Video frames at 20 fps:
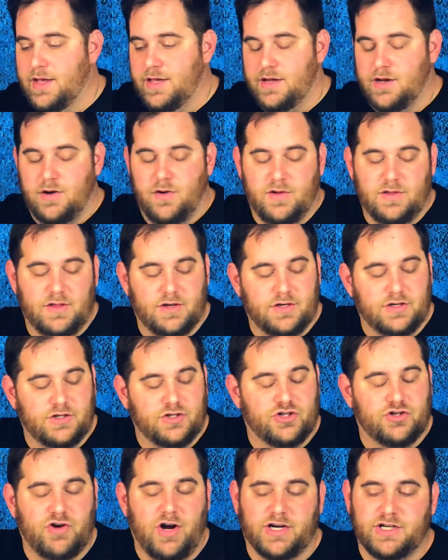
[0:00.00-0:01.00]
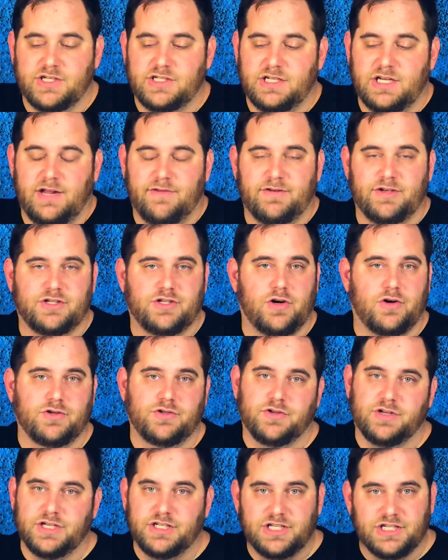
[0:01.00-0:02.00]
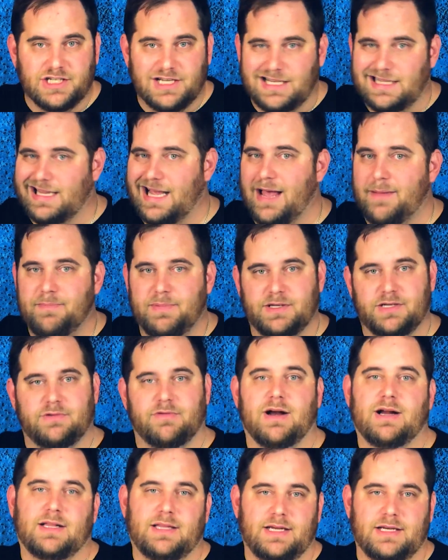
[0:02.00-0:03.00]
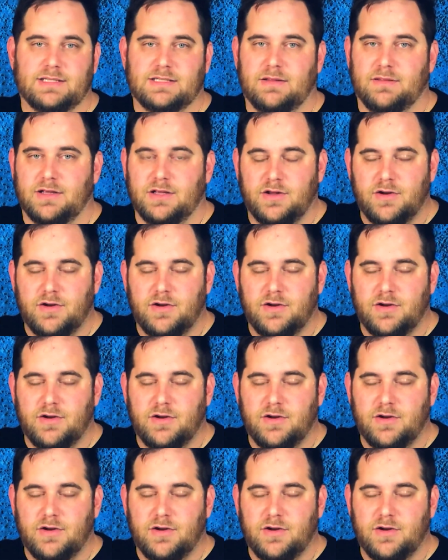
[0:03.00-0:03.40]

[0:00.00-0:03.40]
You know, in the instructions it even shows you can just clamp it directly to something.